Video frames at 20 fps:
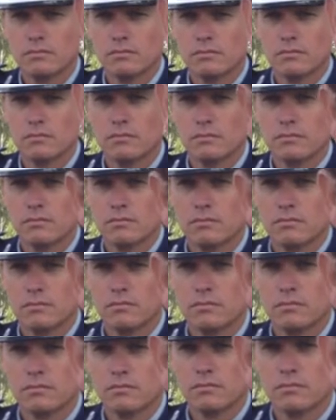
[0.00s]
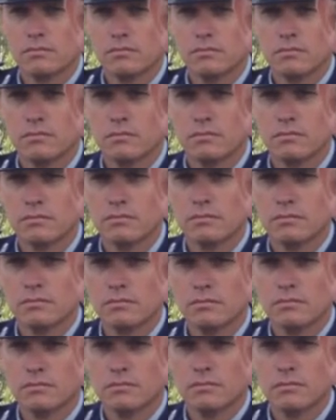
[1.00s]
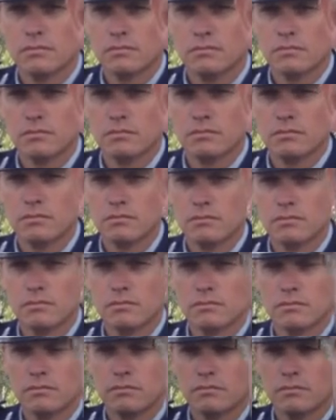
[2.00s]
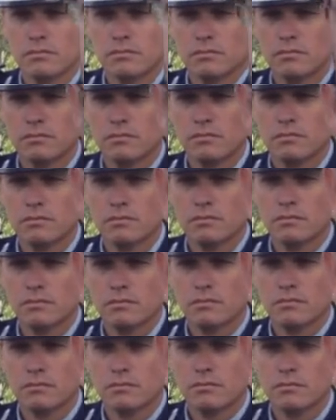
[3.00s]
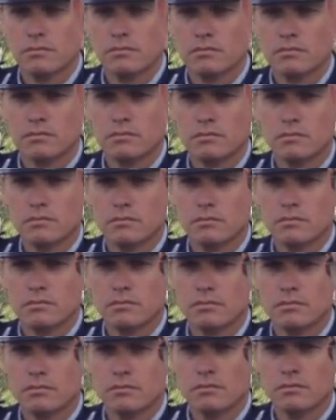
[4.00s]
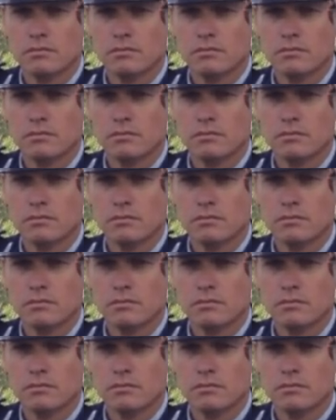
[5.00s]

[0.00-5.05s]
This person isn't speaking.